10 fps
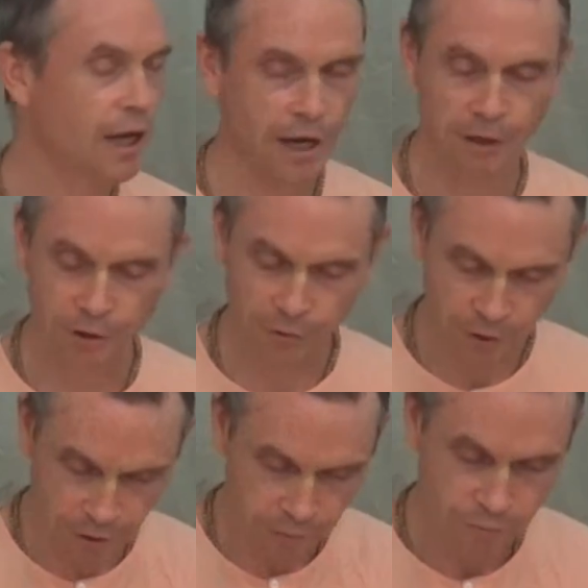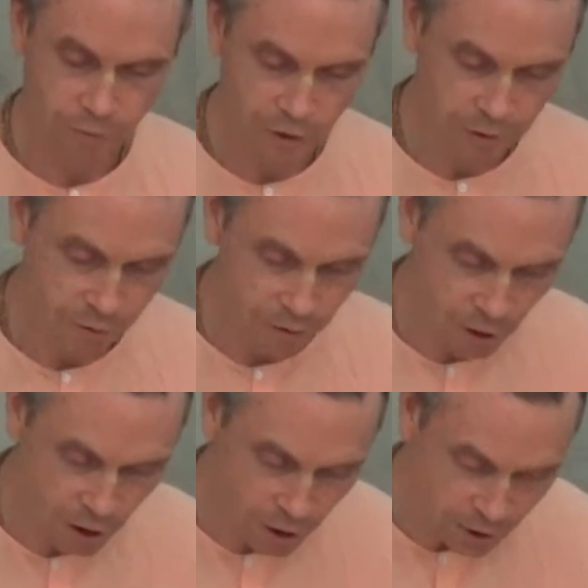and that they're
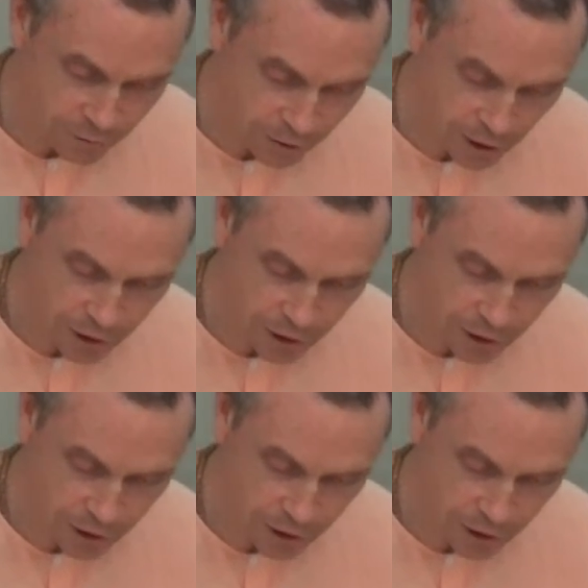all